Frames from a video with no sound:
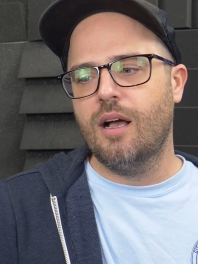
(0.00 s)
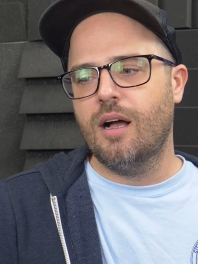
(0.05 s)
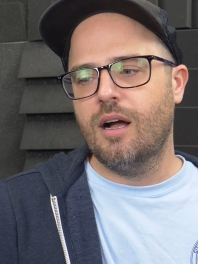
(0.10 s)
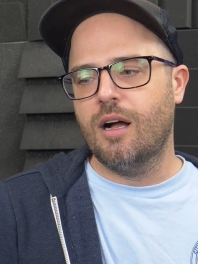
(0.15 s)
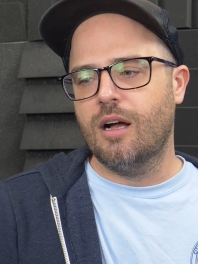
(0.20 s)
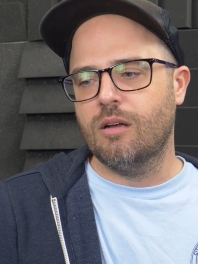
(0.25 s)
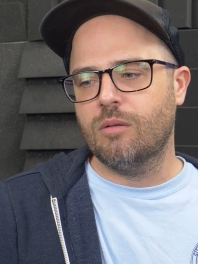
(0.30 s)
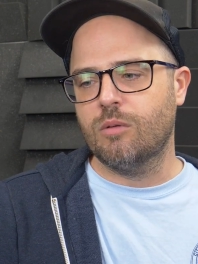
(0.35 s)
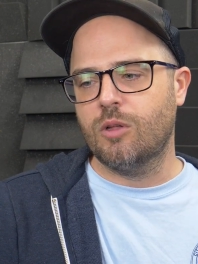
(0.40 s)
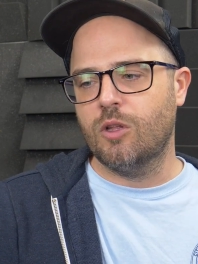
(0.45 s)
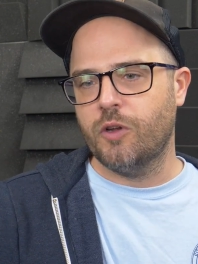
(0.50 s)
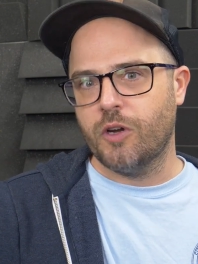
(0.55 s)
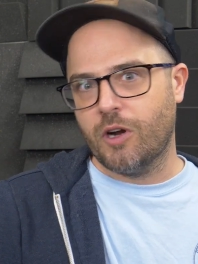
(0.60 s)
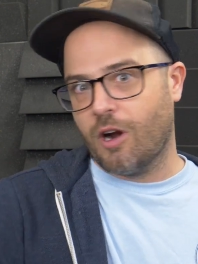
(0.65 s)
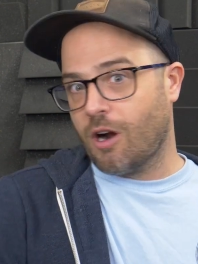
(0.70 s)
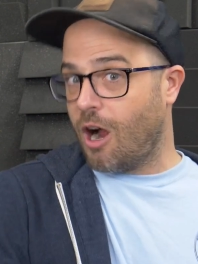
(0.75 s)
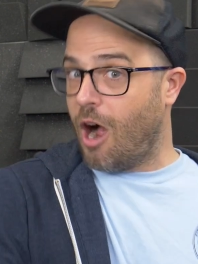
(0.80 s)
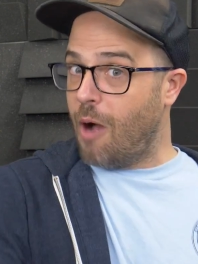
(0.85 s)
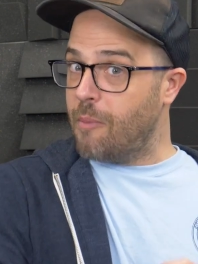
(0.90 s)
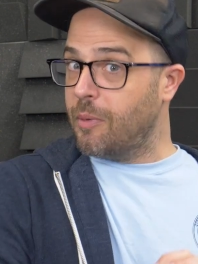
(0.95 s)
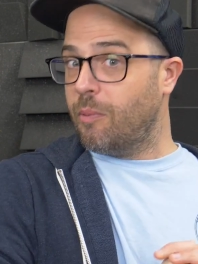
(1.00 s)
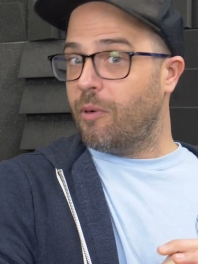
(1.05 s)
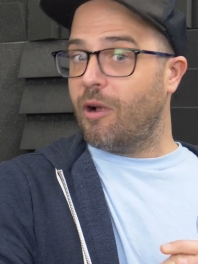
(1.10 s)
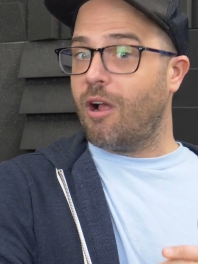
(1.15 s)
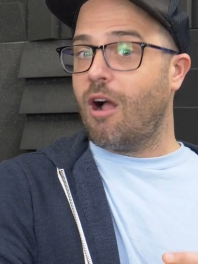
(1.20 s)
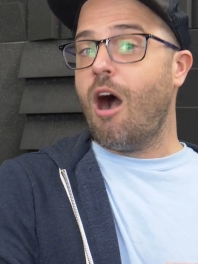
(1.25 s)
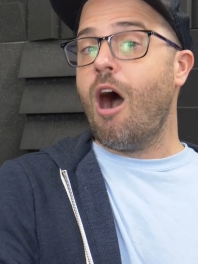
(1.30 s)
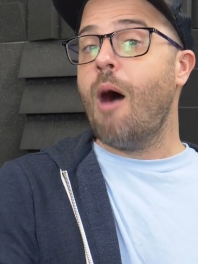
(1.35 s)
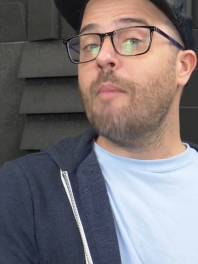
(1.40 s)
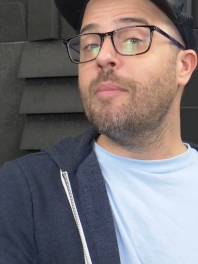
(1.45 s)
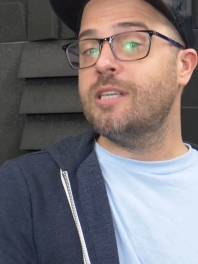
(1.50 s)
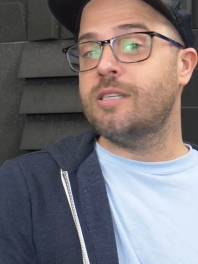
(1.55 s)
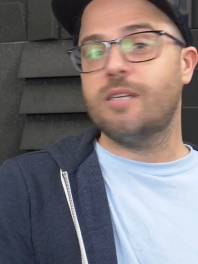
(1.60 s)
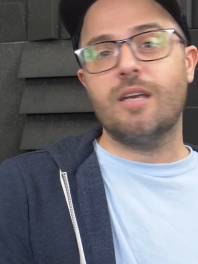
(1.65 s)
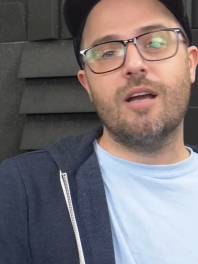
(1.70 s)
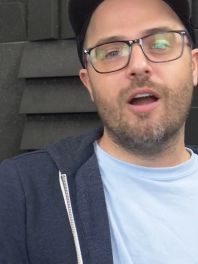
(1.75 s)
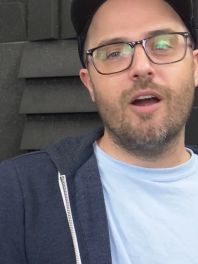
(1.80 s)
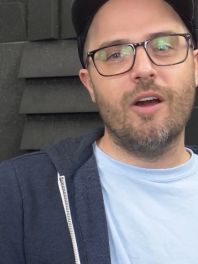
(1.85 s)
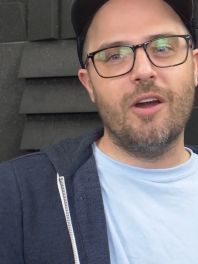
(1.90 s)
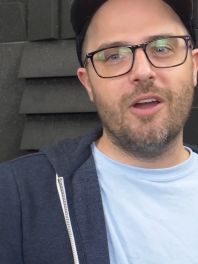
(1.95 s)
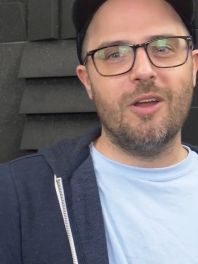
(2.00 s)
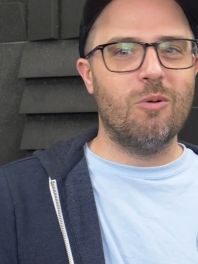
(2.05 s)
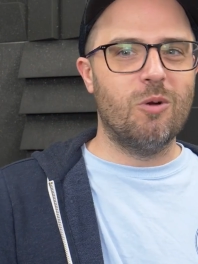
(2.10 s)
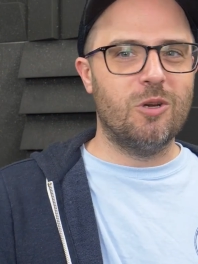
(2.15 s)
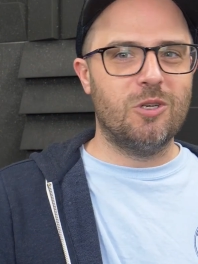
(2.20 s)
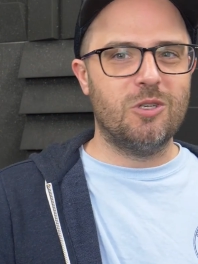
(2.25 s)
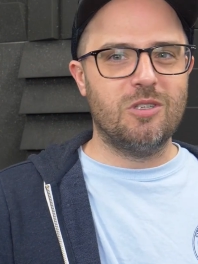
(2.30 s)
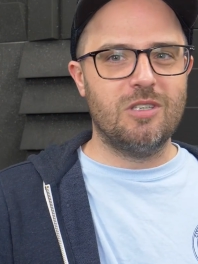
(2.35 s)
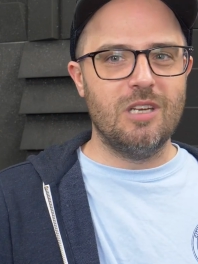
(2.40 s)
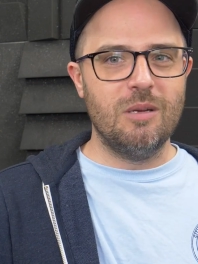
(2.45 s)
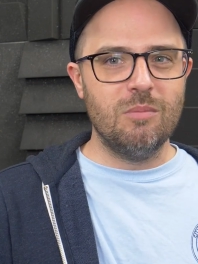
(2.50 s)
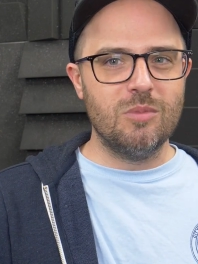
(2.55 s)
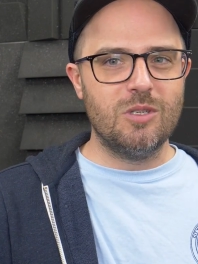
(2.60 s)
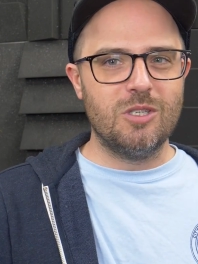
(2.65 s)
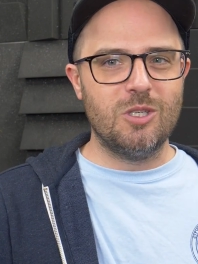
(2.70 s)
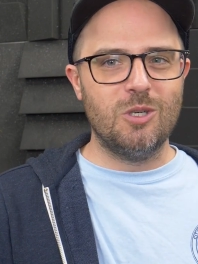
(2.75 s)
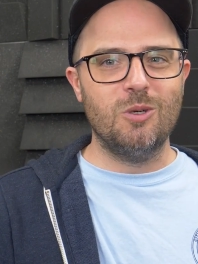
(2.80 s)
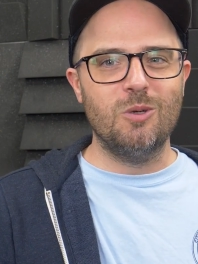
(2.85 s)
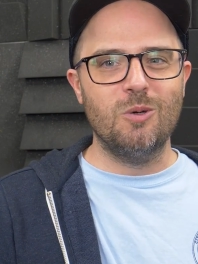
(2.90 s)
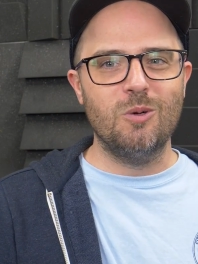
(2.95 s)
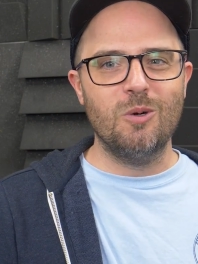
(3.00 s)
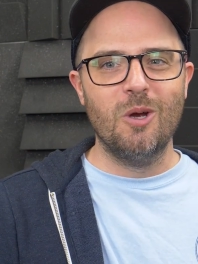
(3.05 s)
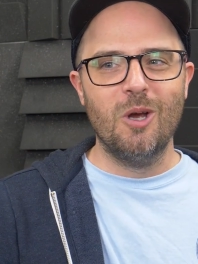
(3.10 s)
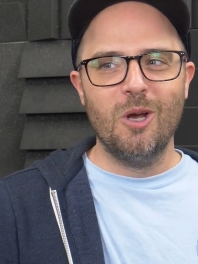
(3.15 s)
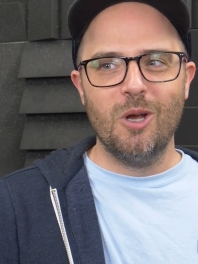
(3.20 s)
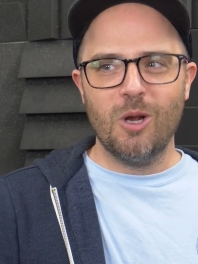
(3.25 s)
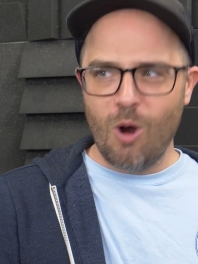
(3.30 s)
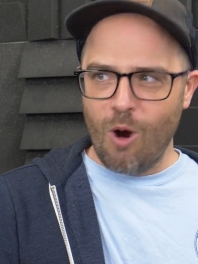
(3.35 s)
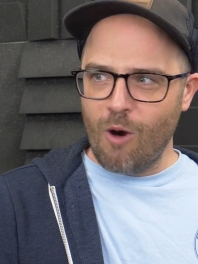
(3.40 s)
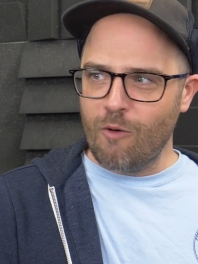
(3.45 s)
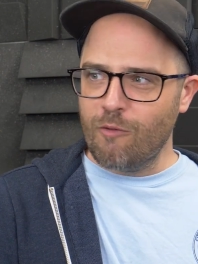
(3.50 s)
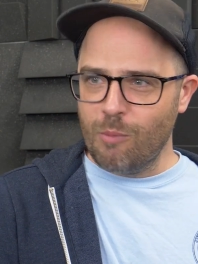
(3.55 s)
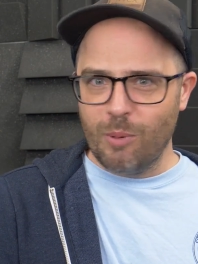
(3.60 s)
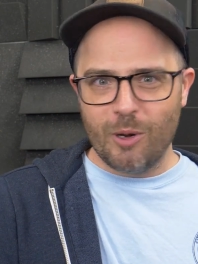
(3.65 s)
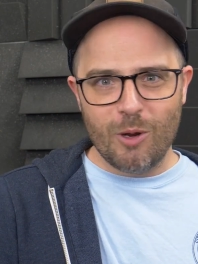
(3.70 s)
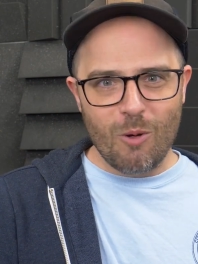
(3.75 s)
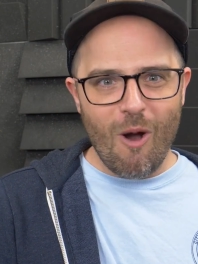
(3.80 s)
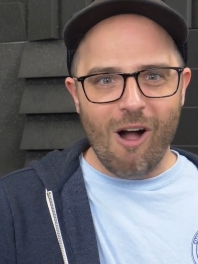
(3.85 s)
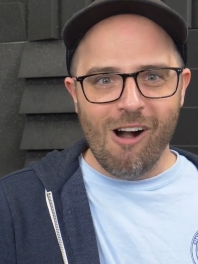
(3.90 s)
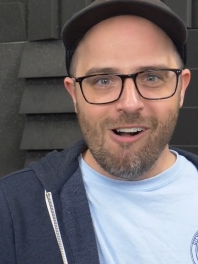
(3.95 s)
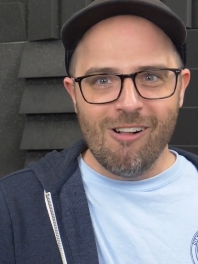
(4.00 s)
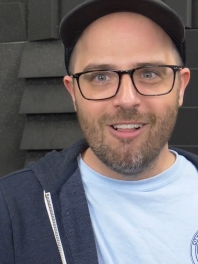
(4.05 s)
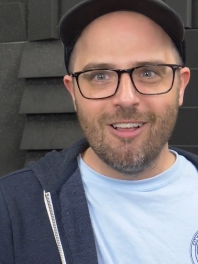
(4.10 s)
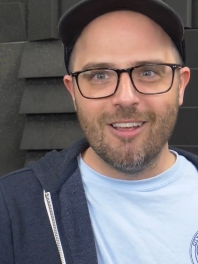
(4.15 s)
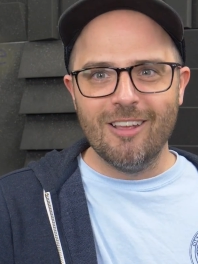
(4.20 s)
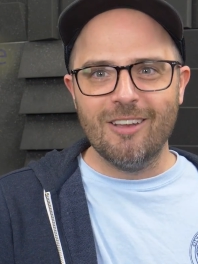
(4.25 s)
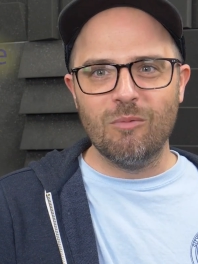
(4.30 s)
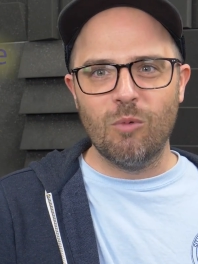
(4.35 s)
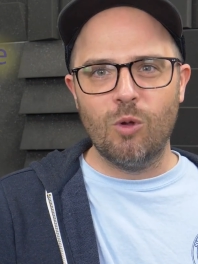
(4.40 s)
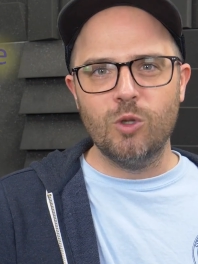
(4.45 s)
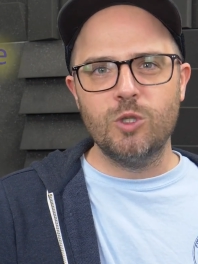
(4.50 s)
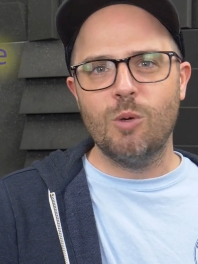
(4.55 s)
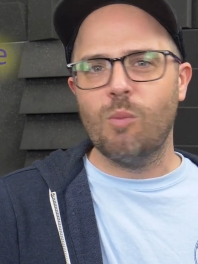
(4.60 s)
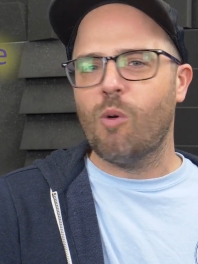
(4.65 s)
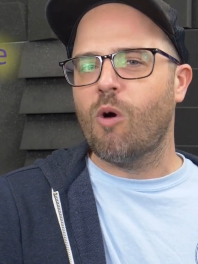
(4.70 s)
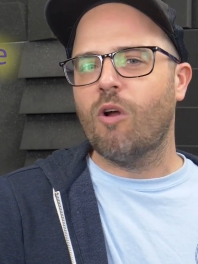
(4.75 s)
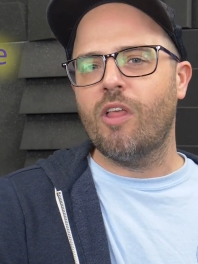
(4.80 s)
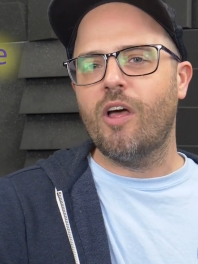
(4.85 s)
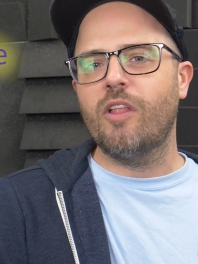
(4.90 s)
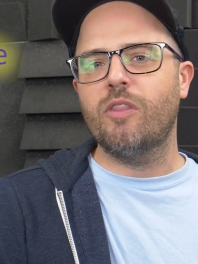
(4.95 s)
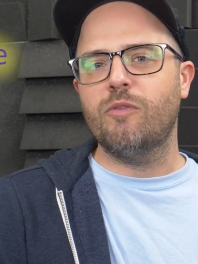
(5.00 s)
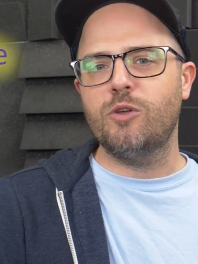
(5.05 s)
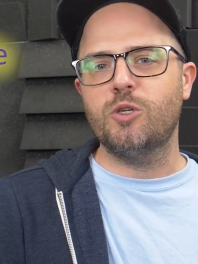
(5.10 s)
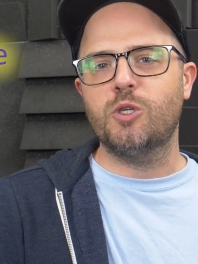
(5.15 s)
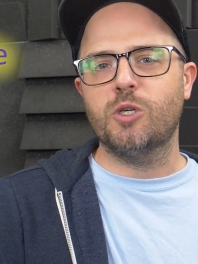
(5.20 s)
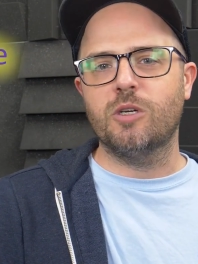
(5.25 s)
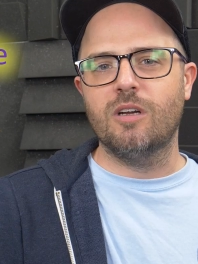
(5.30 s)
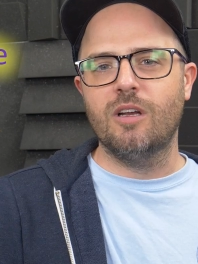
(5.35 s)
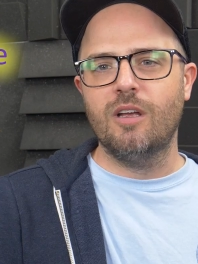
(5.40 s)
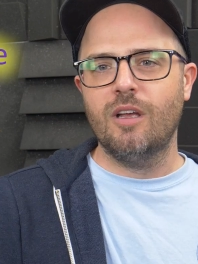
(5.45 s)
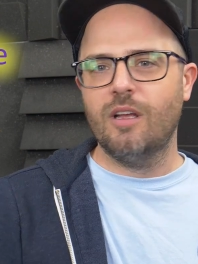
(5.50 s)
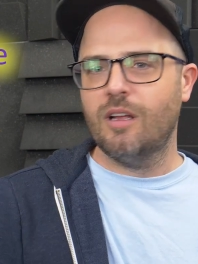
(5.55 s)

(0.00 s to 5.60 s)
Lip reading: including our comic book commentary, which seemed to go over pretty well, and we'll do more of that in the future.